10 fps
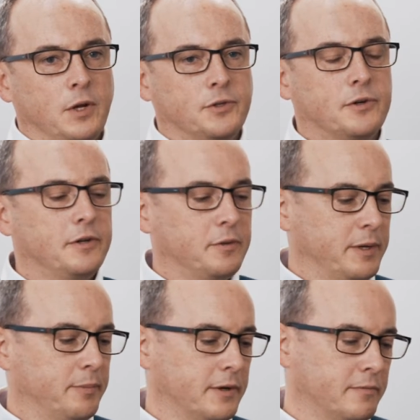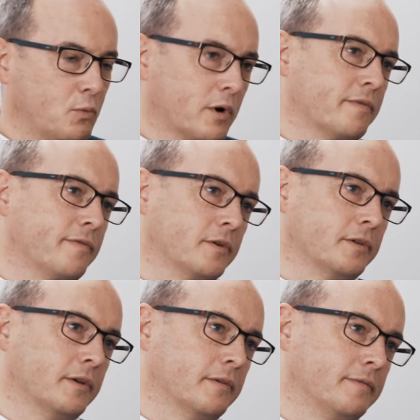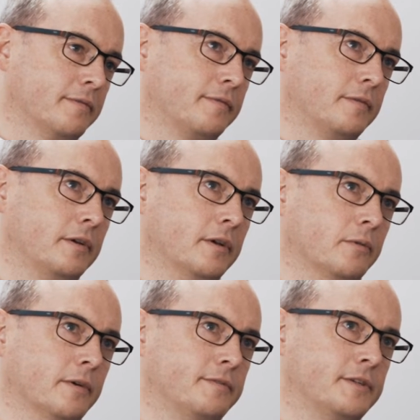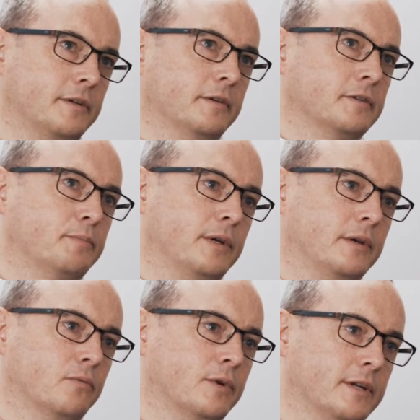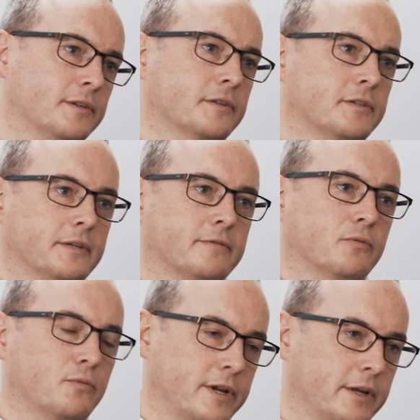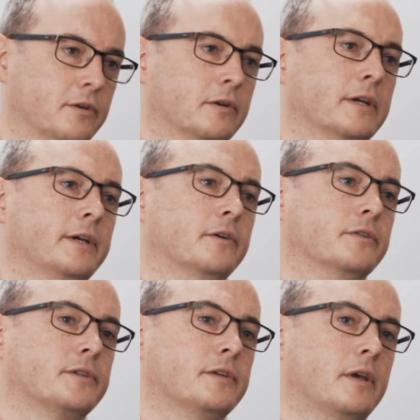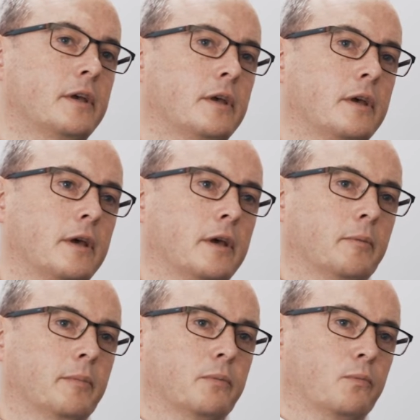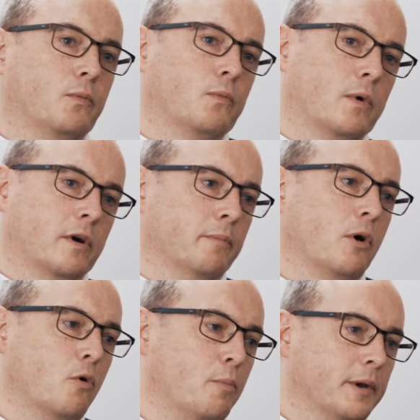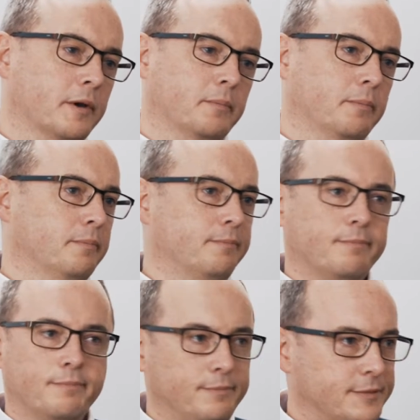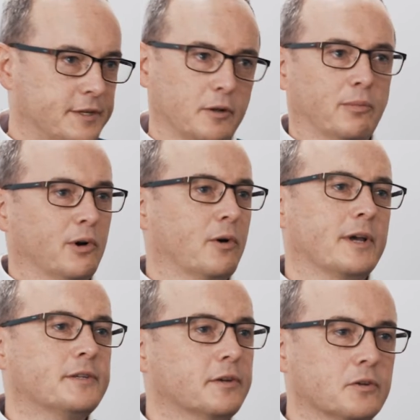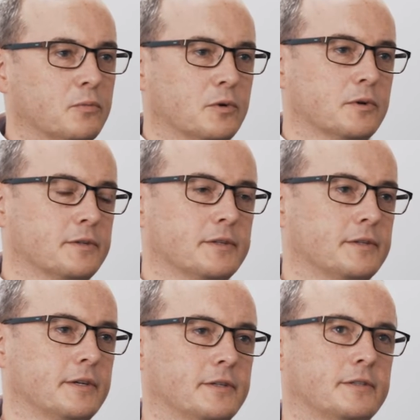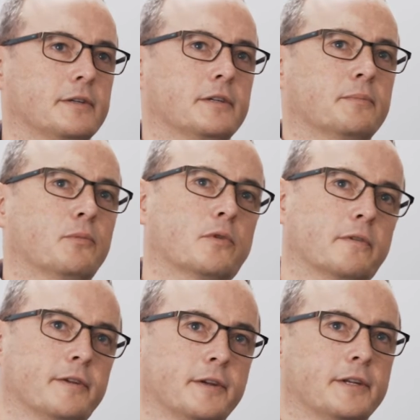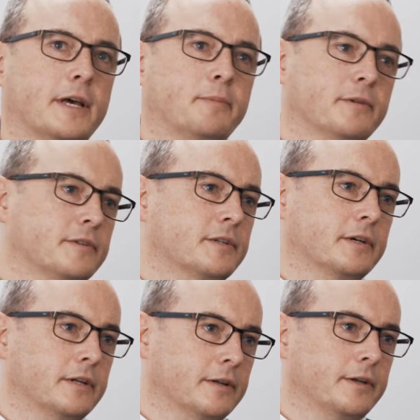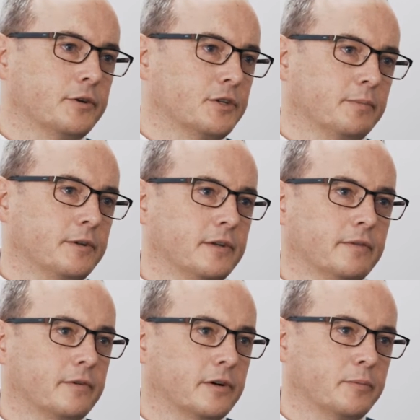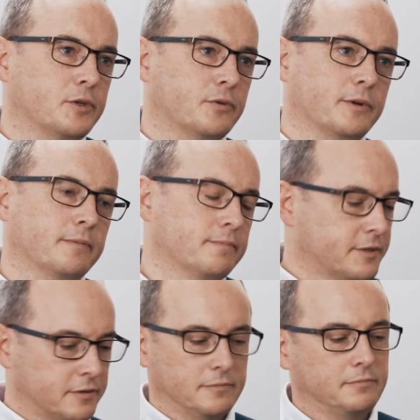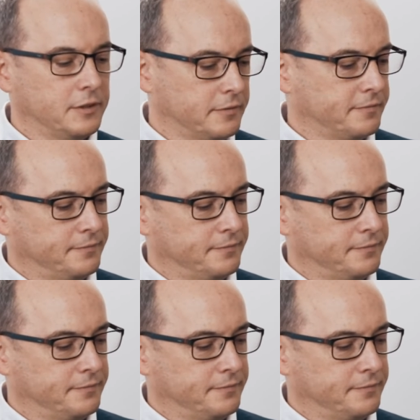certainly the people I've worked for that I've seen as being really successful, really good leaders, and where I'm hoping I'm still progressing towards is more of an adaptive style of leadership to the environment you're in. So, if